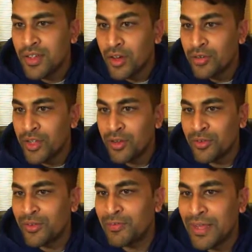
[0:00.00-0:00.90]
Oh
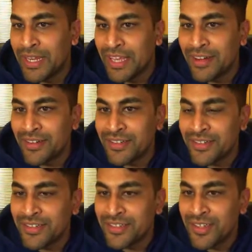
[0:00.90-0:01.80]
no, many
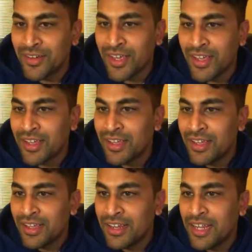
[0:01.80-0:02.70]
errors. Okay,
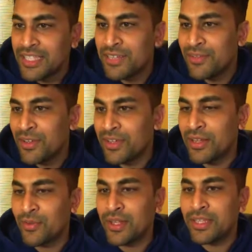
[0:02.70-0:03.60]
let's have a look
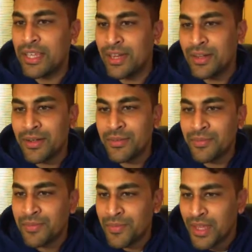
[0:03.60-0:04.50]
at what the error,
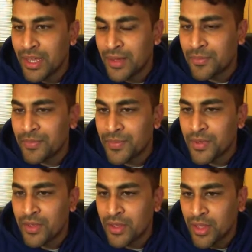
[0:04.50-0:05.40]

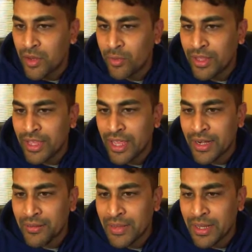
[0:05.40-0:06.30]
of where the
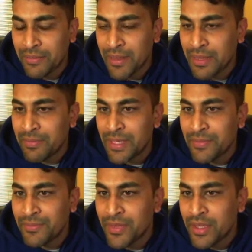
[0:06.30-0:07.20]
error might be.
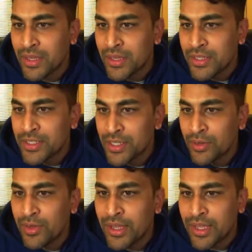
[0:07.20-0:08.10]

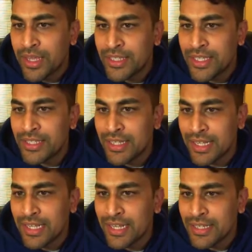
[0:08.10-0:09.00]
So it says
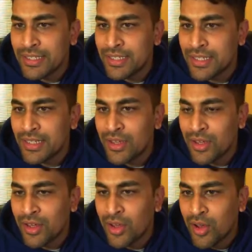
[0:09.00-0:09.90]
linked list
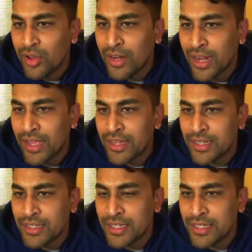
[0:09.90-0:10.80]
on line
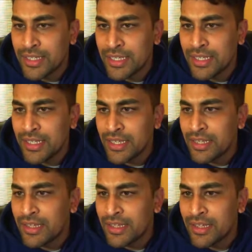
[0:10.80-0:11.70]
13.
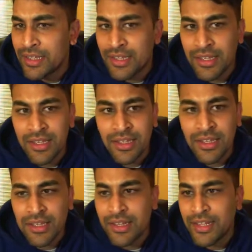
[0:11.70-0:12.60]

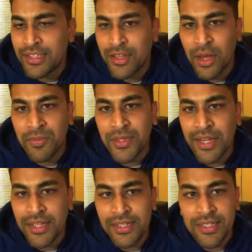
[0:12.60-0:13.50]
Let's go up to
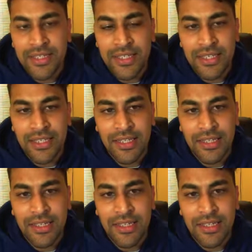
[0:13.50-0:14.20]
line 13.